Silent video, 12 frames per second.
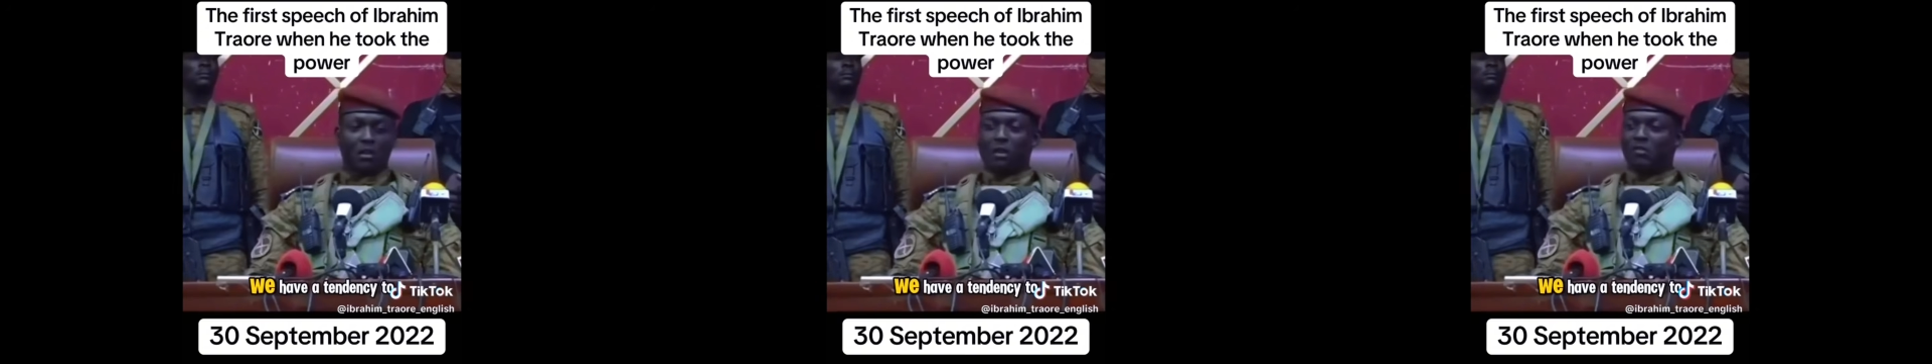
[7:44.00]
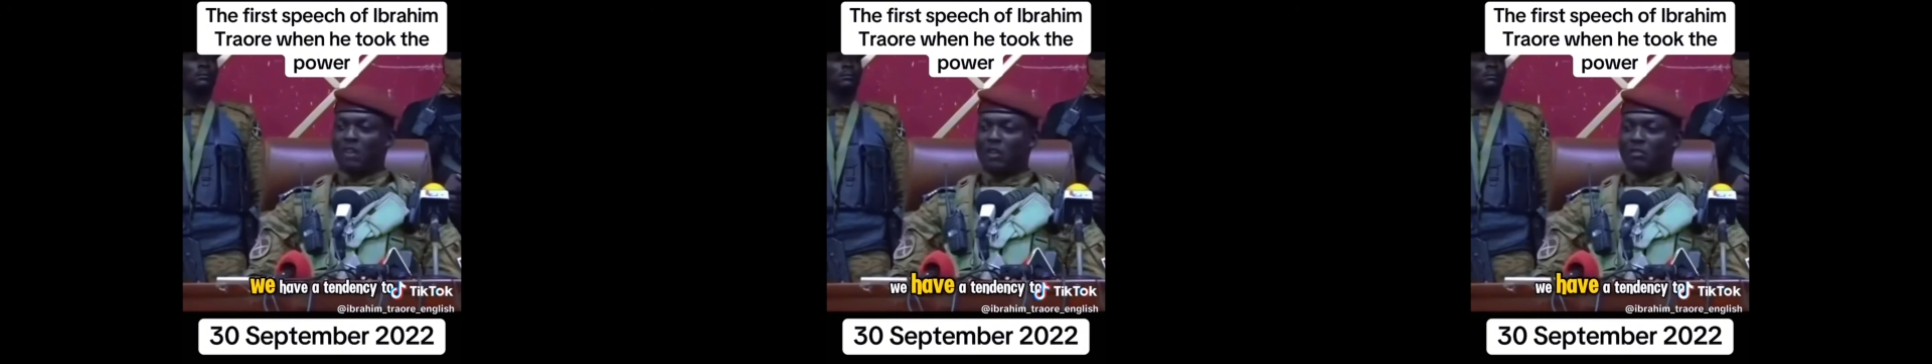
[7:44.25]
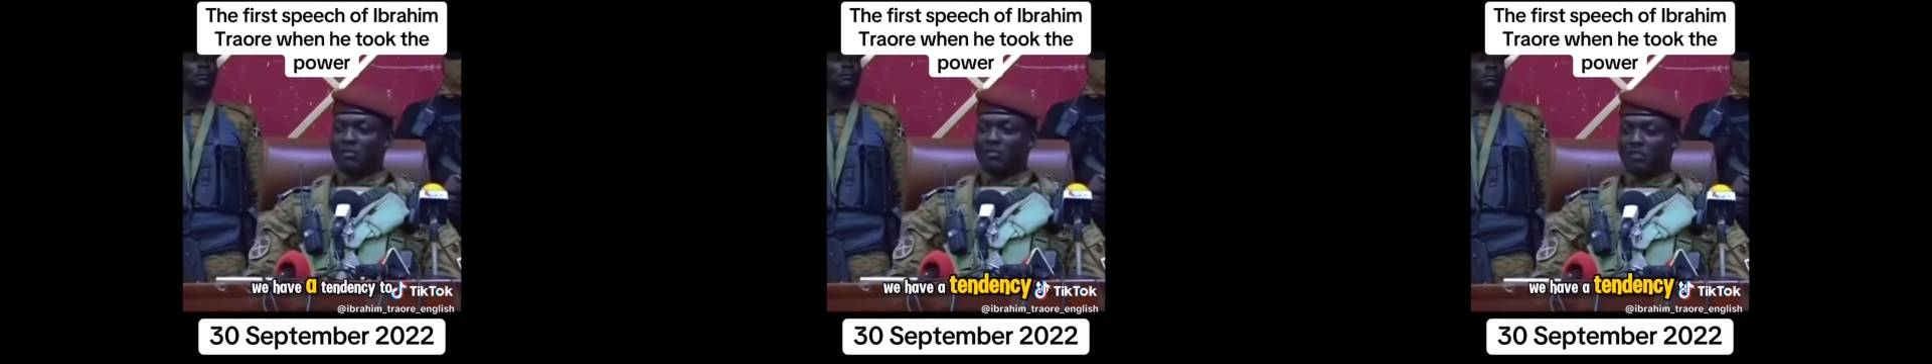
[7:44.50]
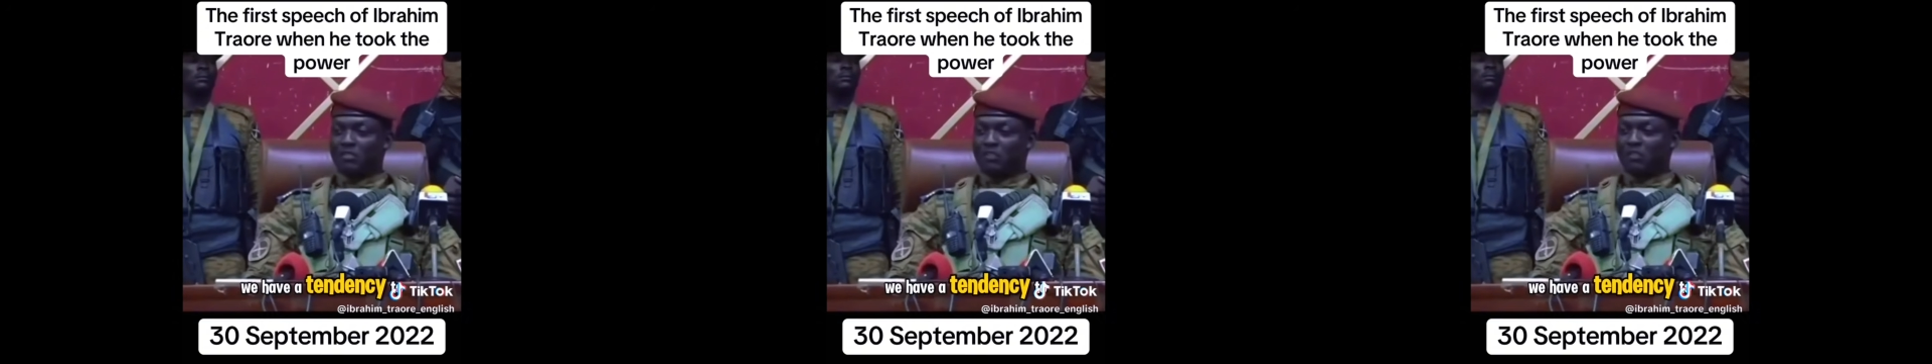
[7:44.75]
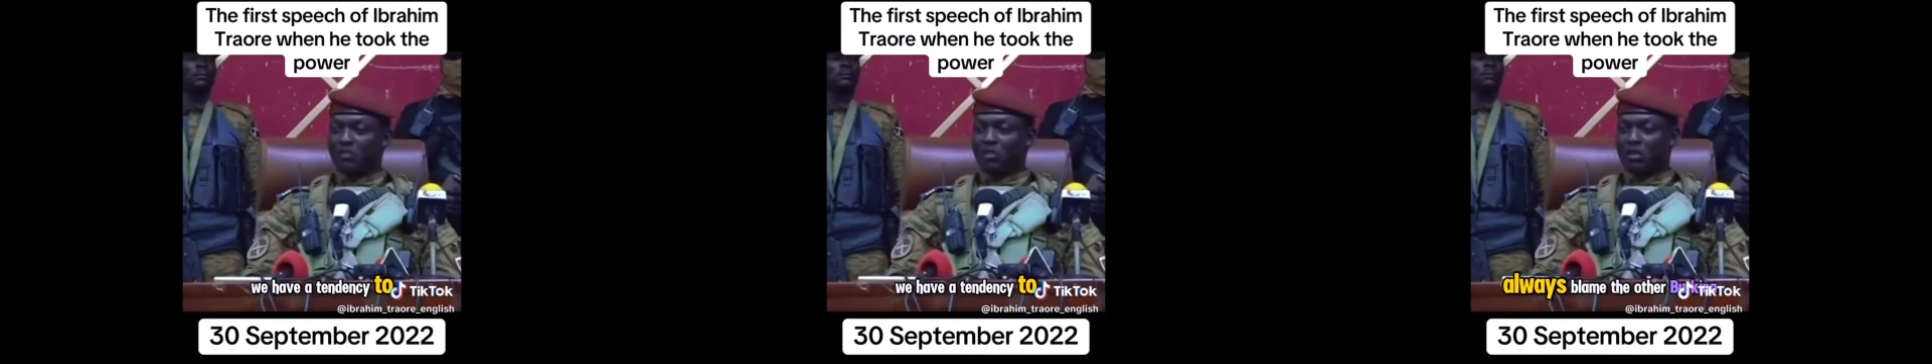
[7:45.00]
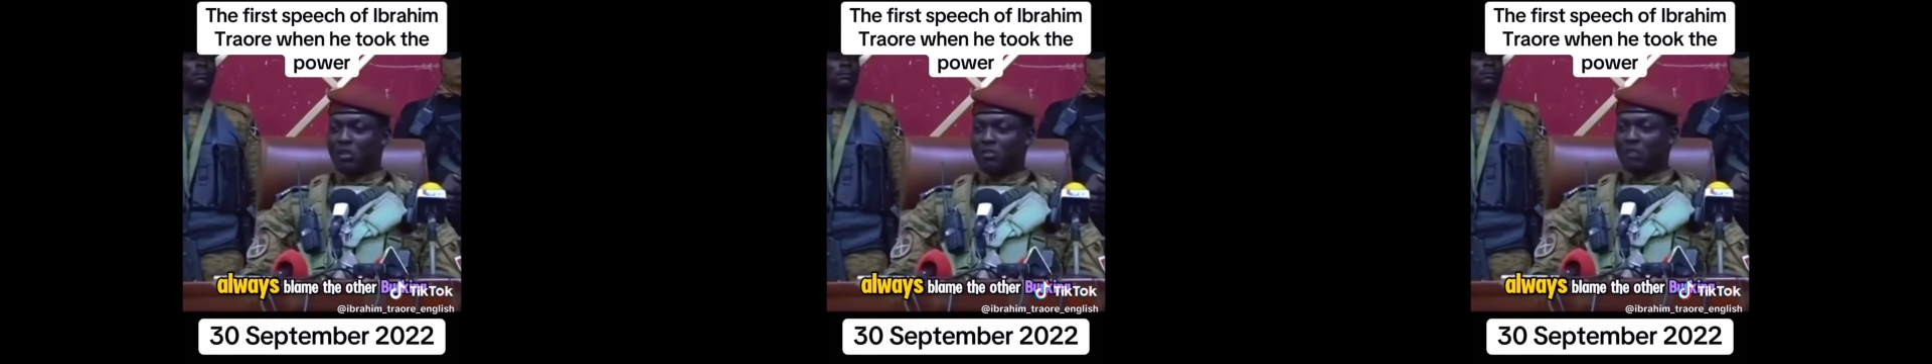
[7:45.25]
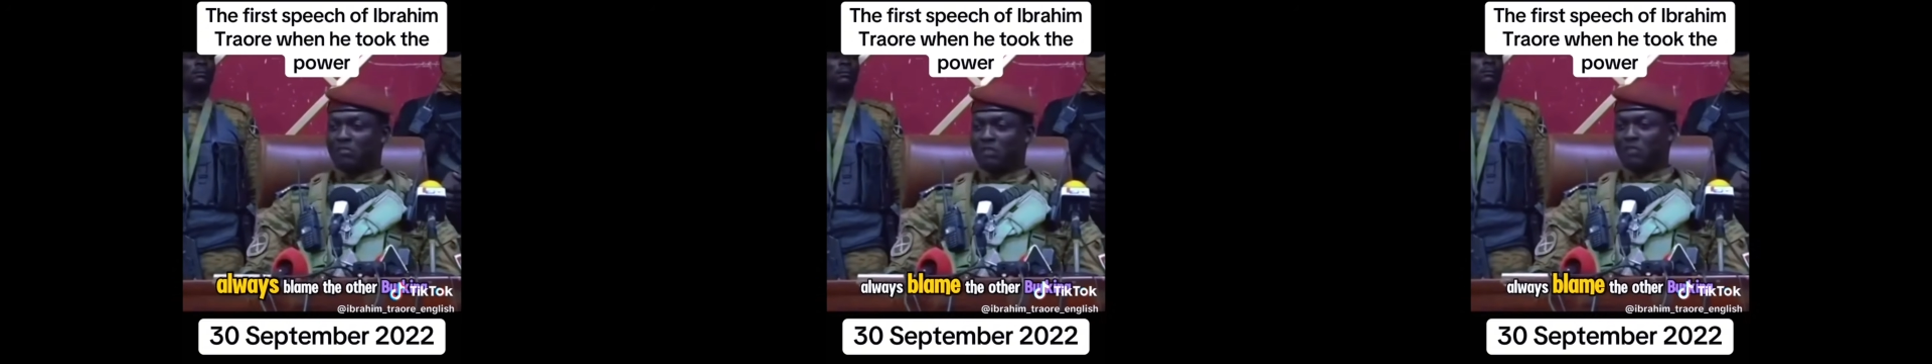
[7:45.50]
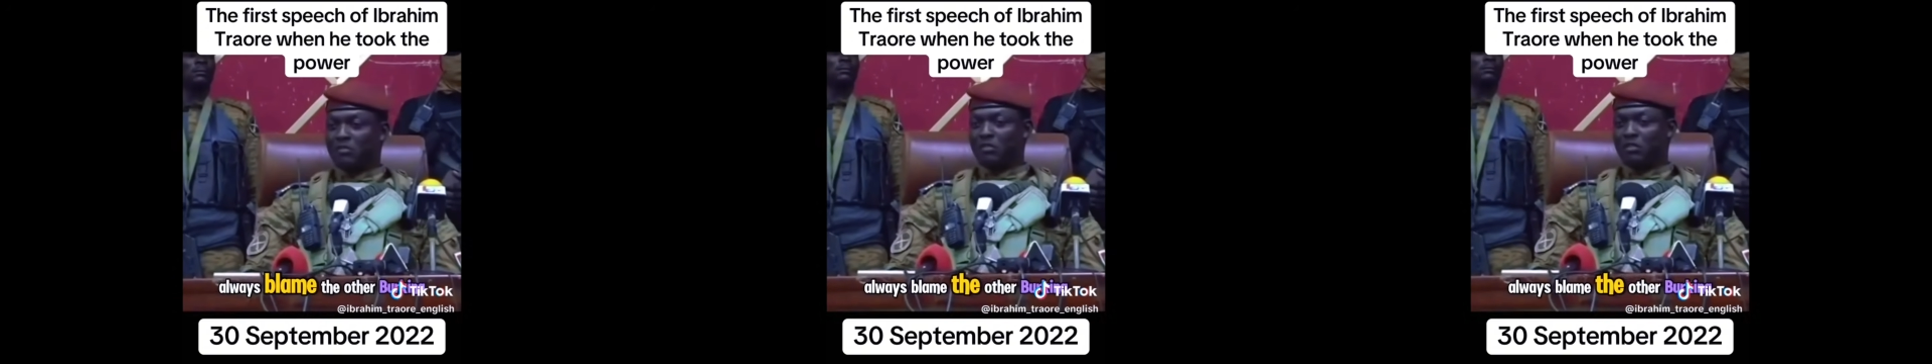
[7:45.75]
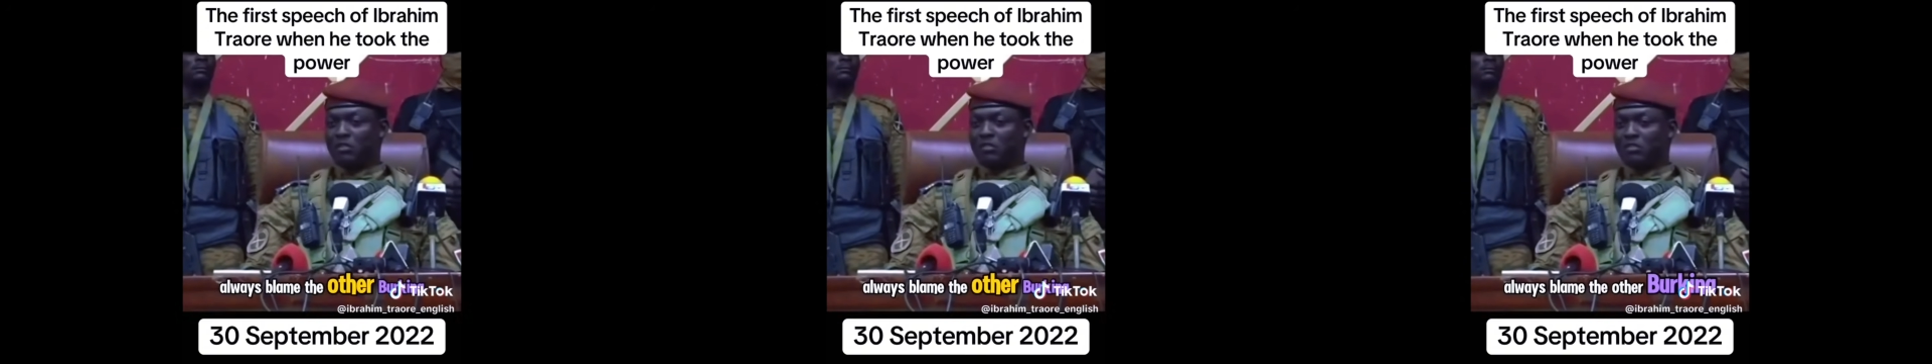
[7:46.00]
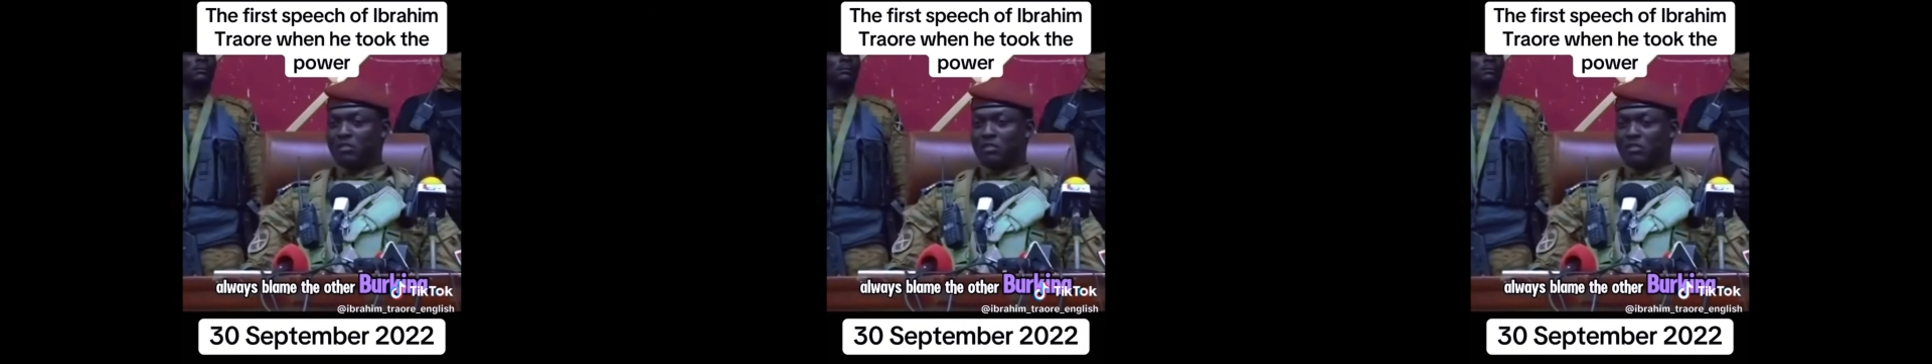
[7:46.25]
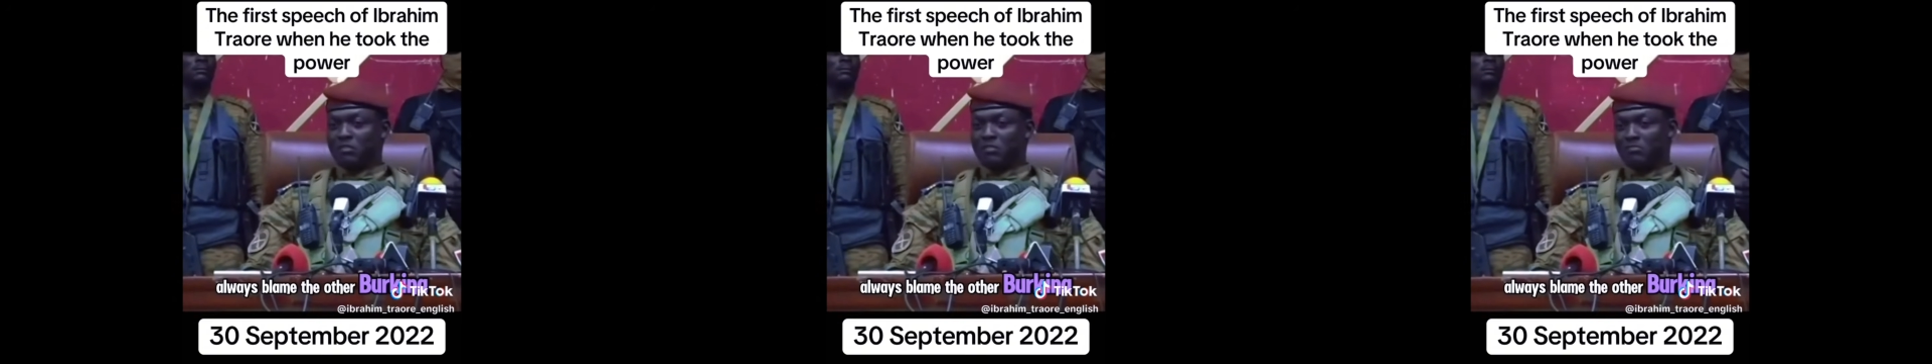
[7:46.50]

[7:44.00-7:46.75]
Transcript: We have a tendency to always blame the other Burkina.